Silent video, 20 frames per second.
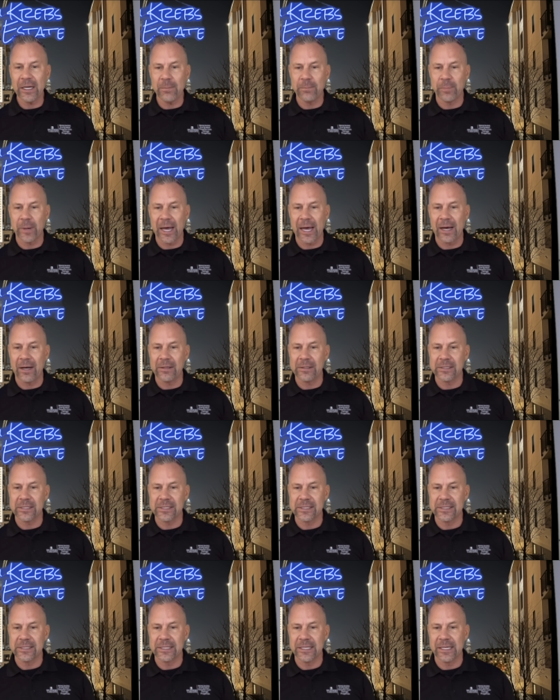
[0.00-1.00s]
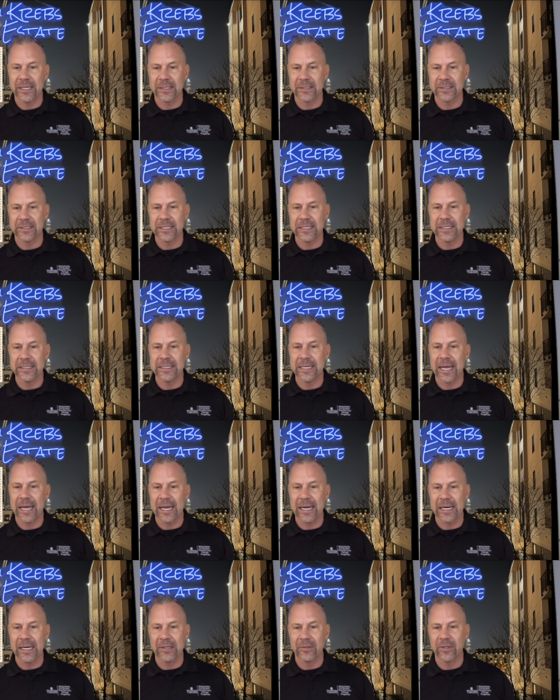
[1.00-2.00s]
about 60
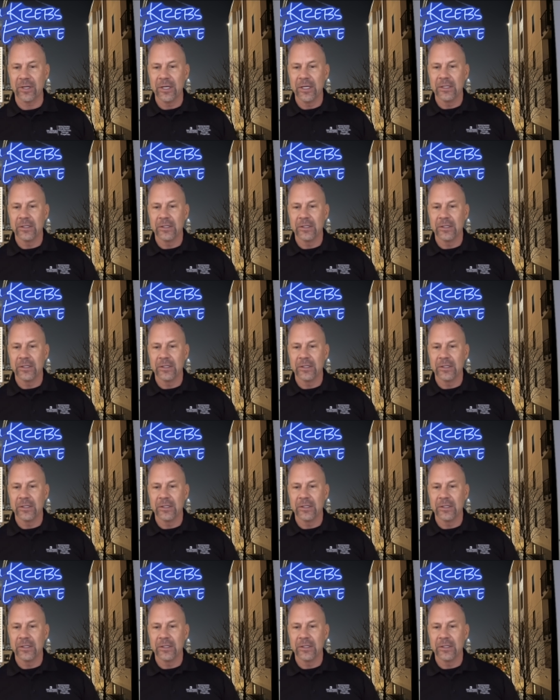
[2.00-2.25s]
days.